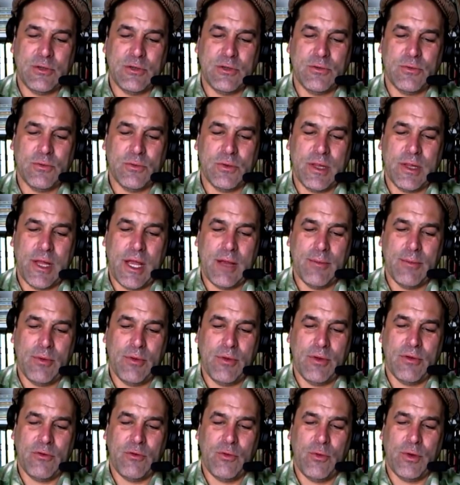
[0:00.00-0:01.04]
to
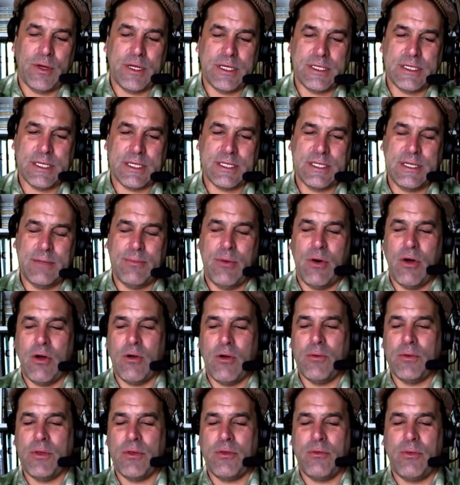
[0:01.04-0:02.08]
label a 2060
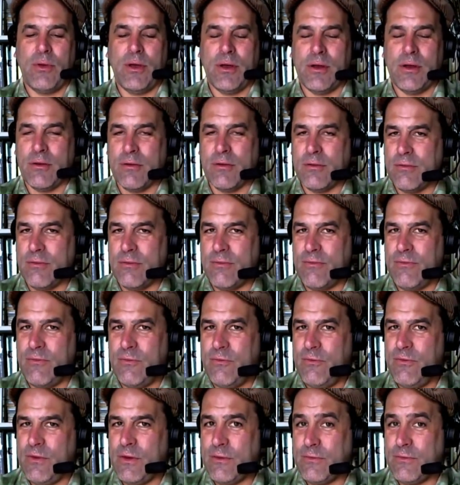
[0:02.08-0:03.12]
part with a
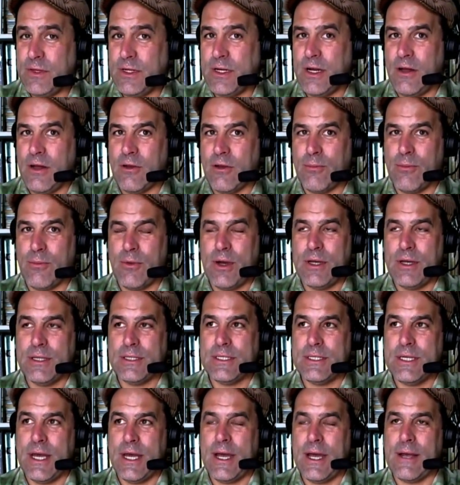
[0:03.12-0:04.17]
$350
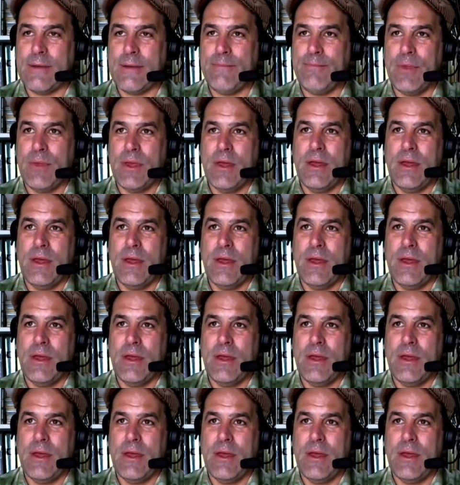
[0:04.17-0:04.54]
price tag.